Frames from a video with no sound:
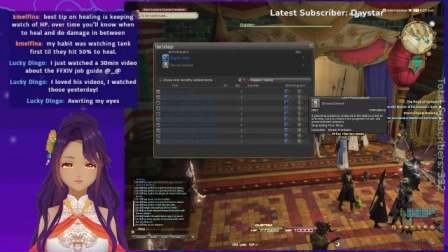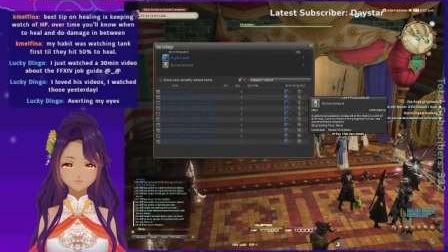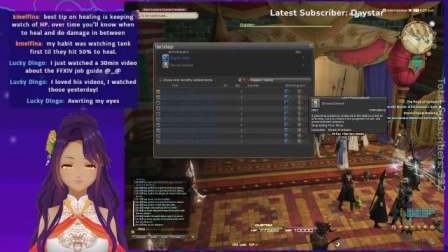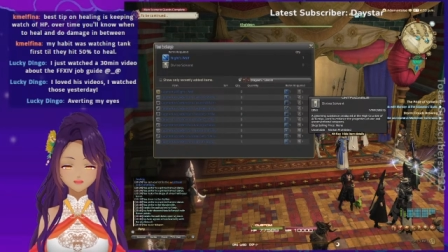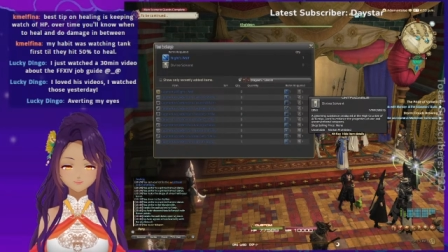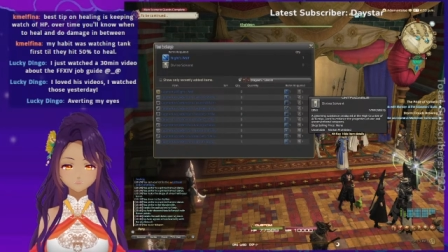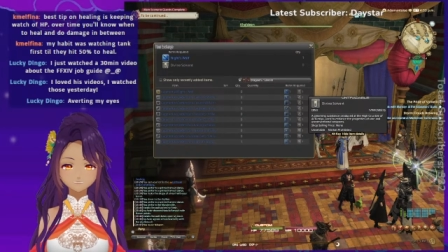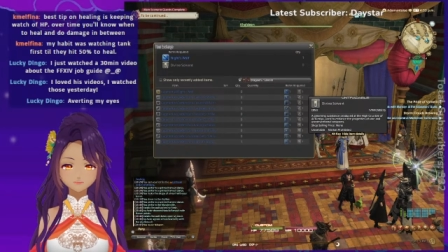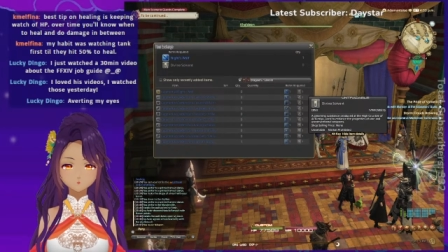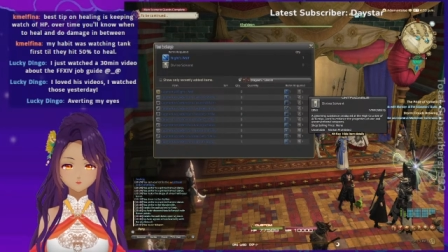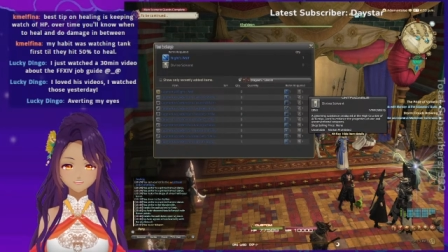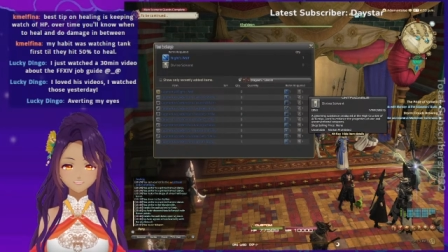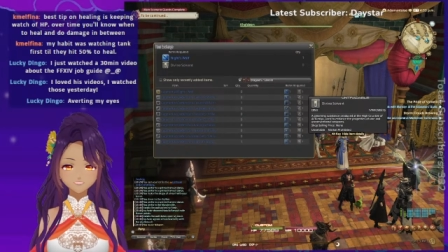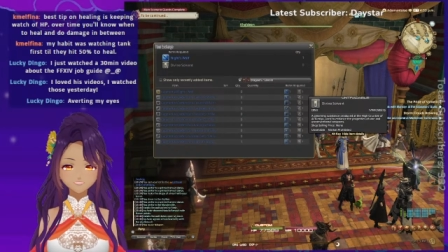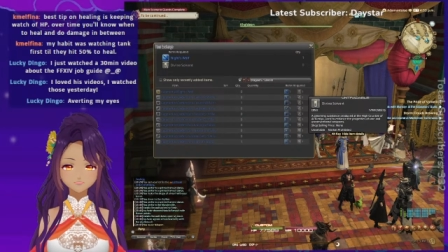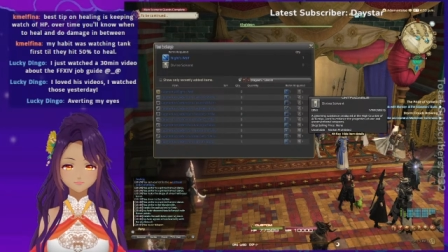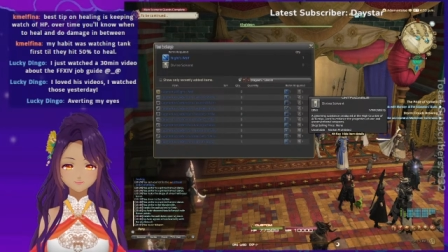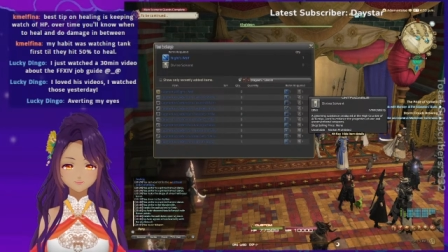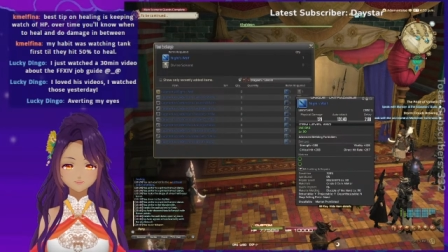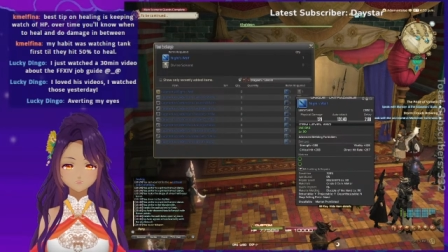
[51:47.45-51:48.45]
In which, wait,
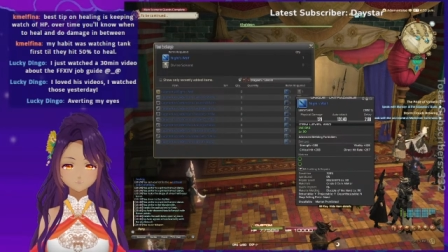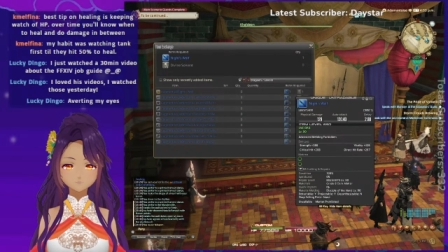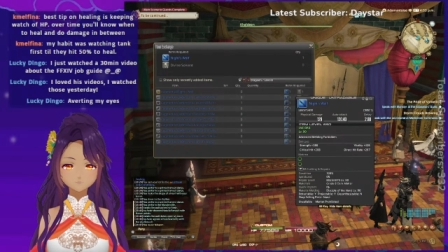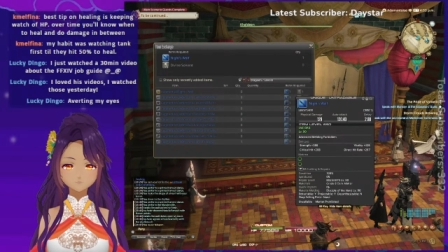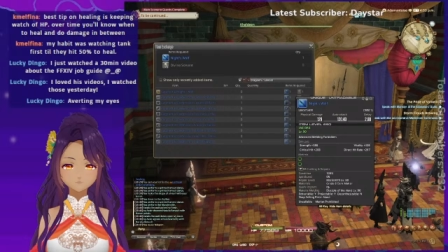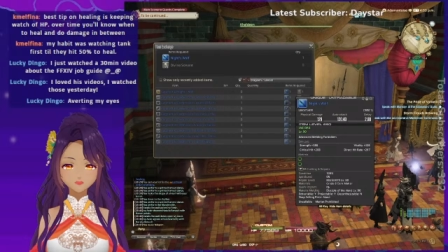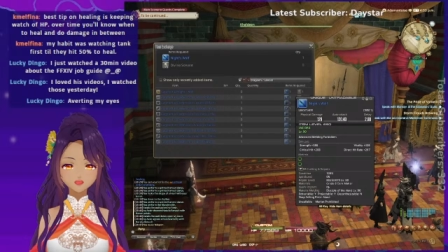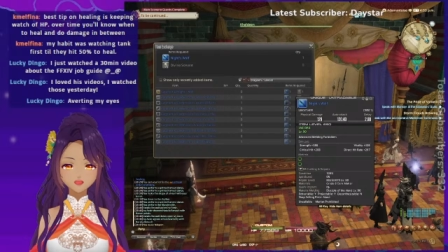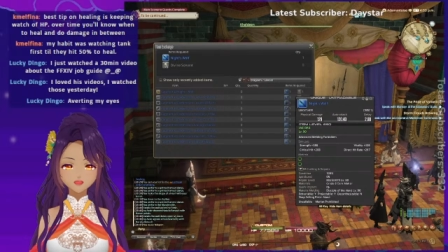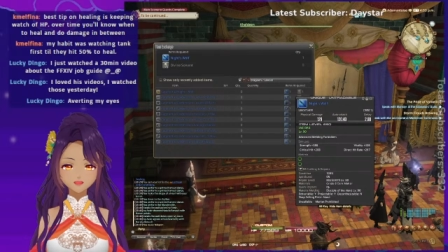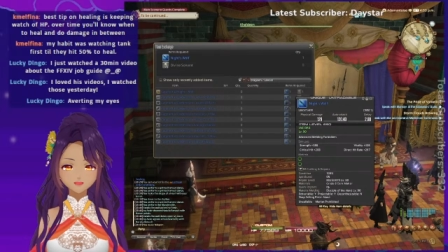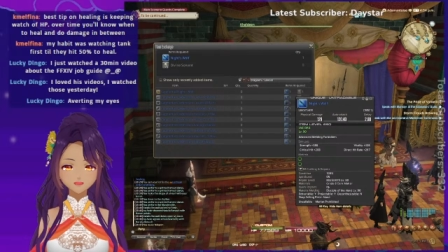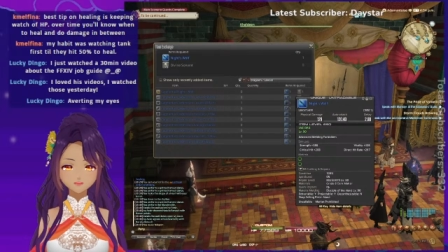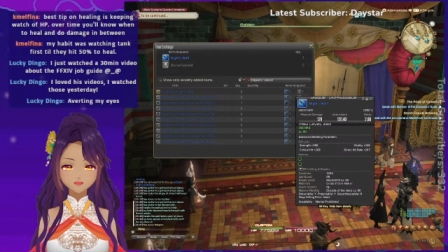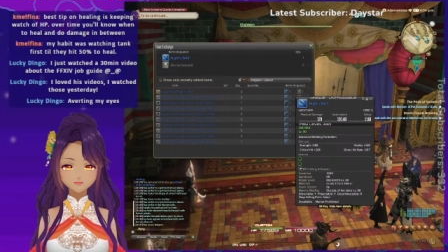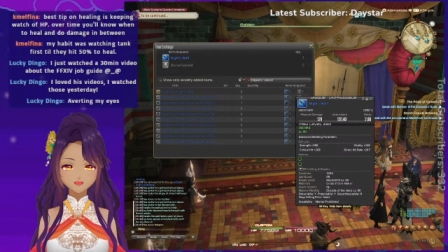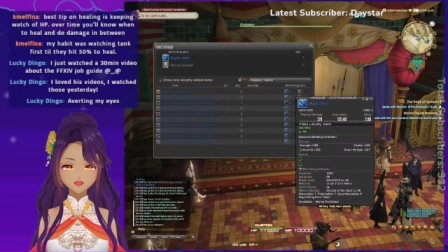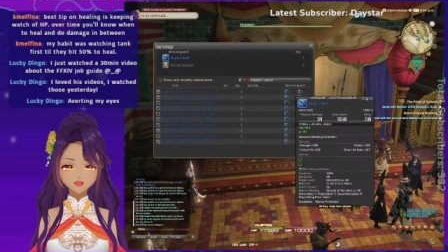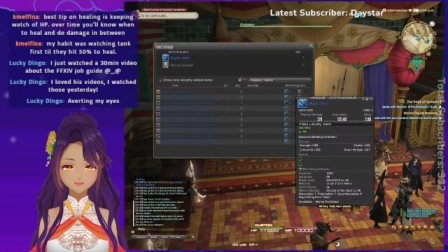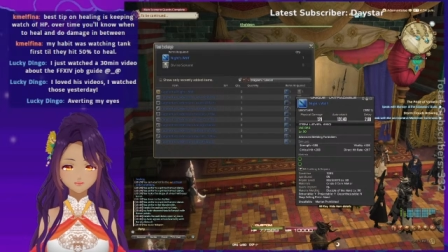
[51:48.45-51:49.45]
don't I have the
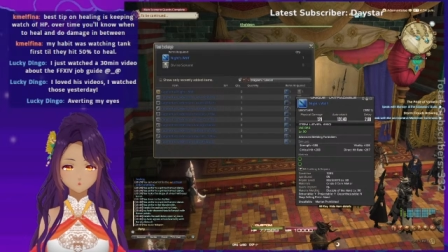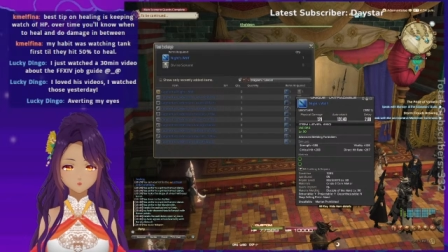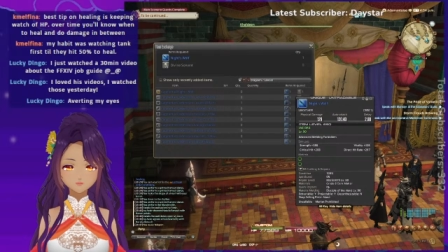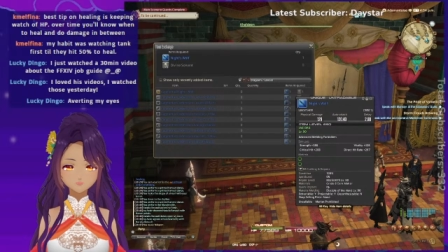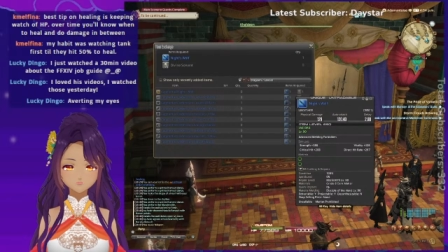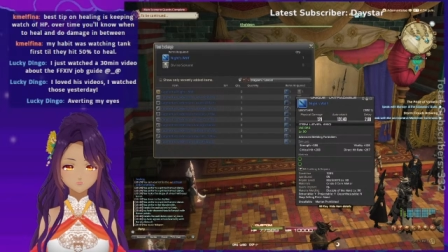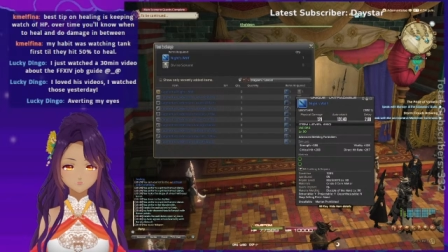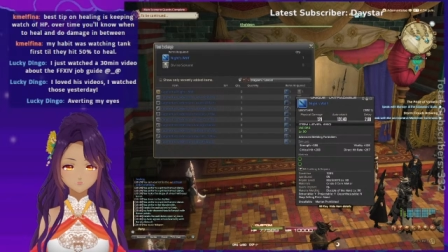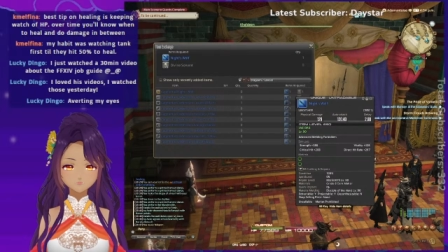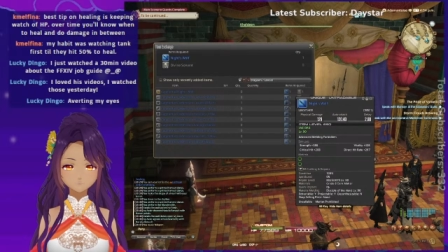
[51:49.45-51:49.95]
Night's Wolf?